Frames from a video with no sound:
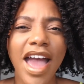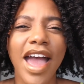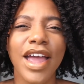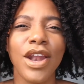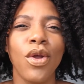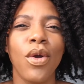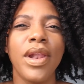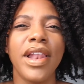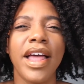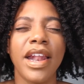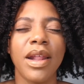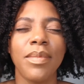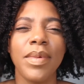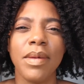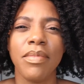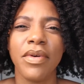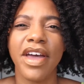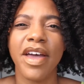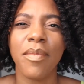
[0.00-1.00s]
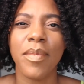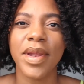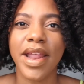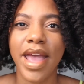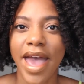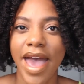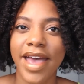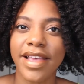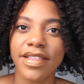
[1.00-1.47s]
I know a lot of people have
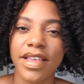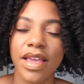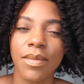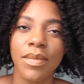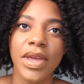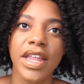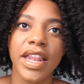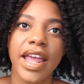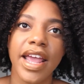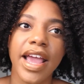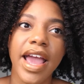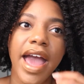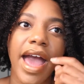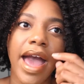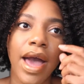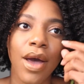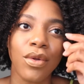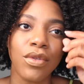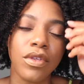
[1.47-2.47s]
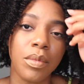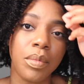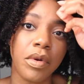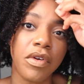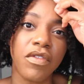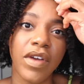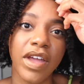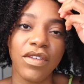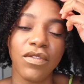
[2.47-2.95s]
been asking me like how to
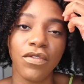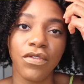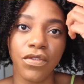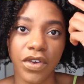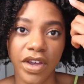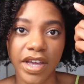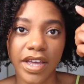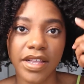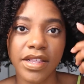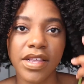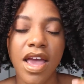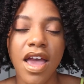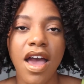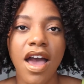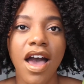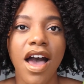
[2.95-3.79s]
prevent frizz.